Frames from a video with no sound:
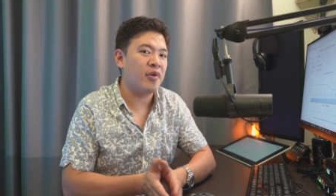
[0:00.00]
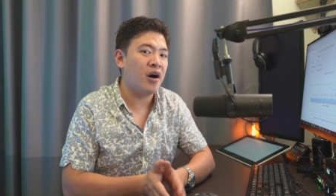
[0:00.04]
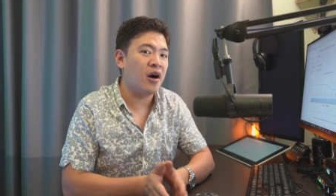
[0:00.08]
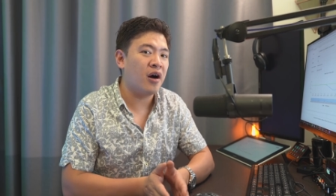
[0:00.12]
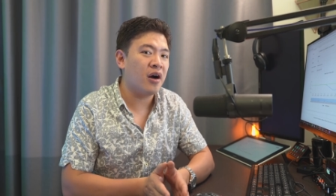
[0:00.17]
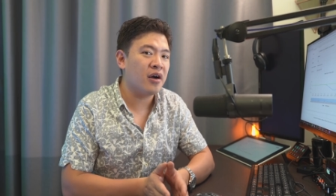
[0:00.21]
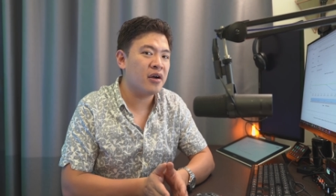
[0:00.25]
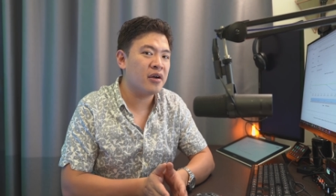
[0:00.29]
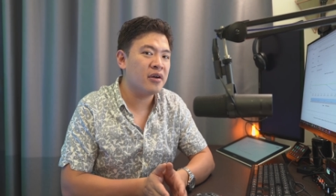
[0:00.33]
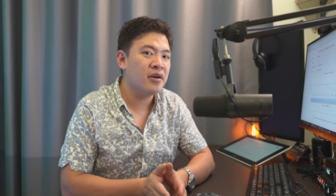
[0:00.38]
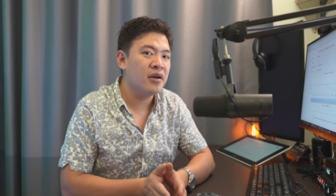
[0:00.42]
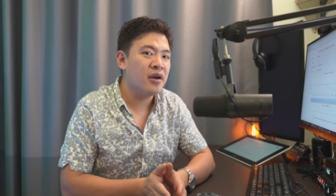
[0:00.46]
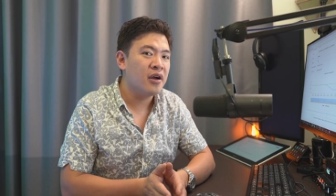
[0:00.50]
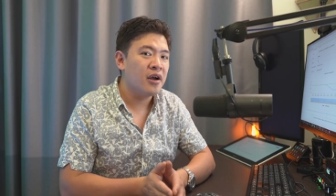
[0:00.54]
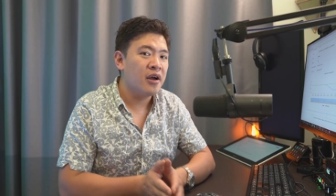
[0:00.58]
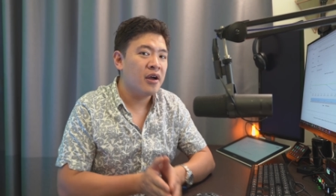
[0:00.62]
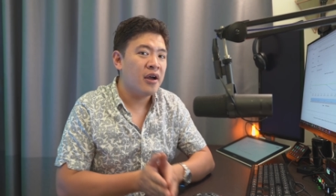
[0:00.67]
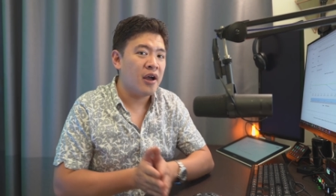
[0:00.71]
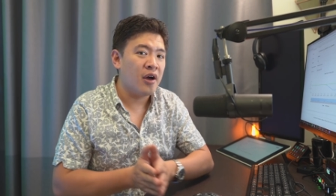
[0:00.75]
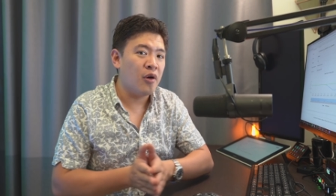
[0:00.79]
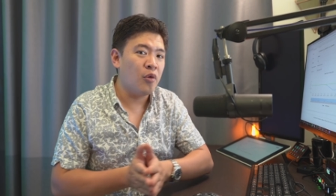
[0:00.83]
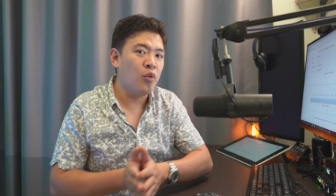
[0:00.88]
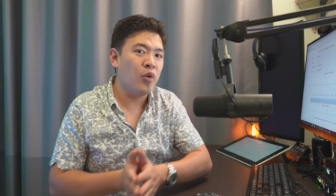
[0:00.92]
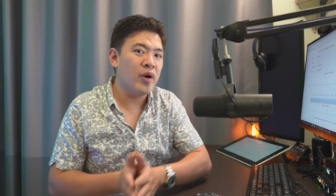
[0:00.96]
are
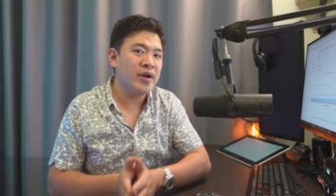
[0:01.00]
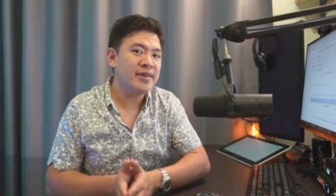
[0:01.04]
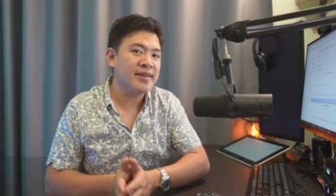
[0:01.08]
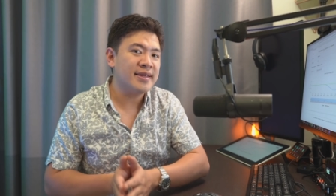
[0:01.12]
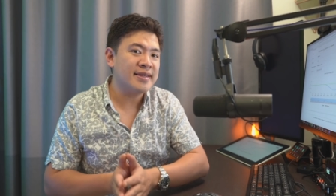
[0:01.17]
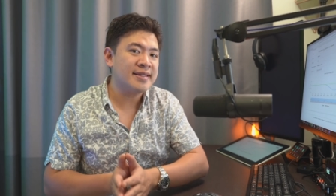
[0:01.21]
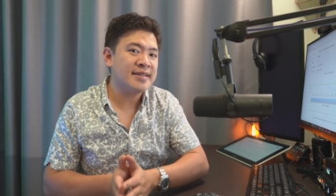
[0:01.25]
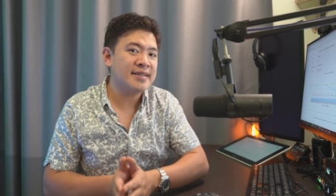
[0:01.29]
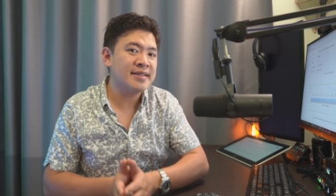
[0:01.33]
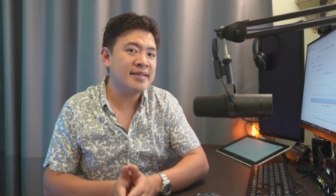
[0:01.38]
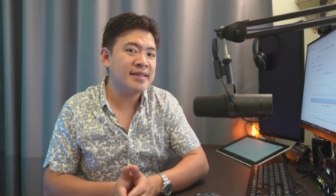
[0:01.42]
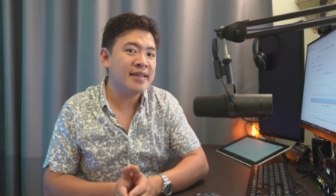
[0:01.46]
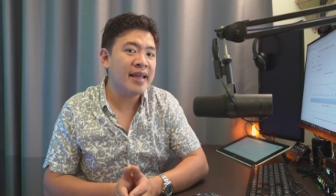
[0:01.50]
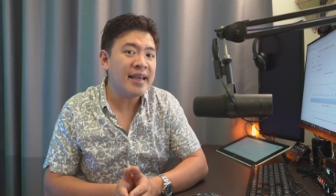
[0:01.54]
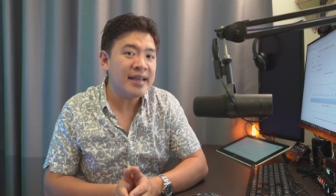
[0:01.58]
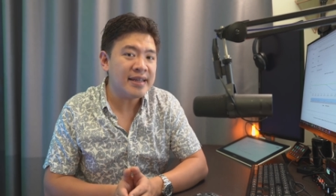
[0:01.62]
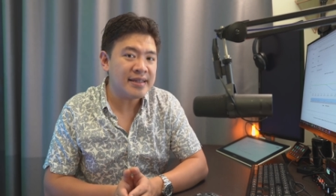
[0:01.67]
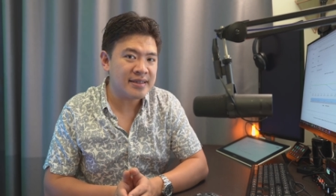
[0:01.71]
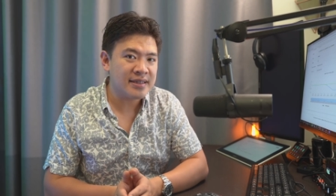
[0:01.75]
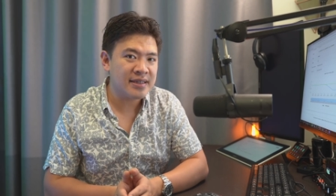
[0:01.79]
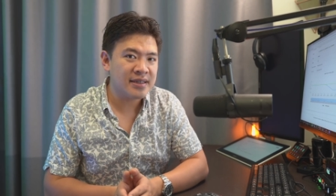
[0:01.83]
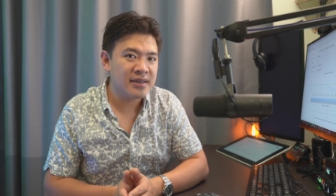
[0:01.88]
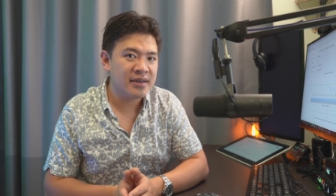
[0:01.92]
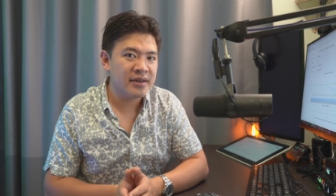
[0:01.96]
and what the
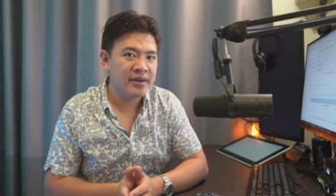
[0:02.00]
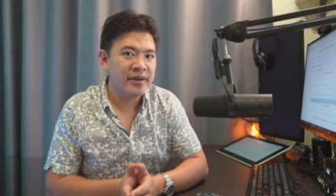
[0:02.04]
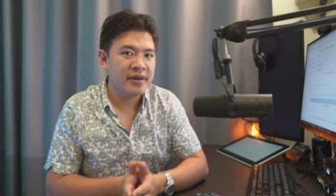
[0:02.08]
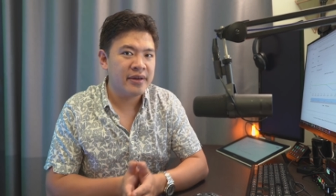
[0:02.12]
state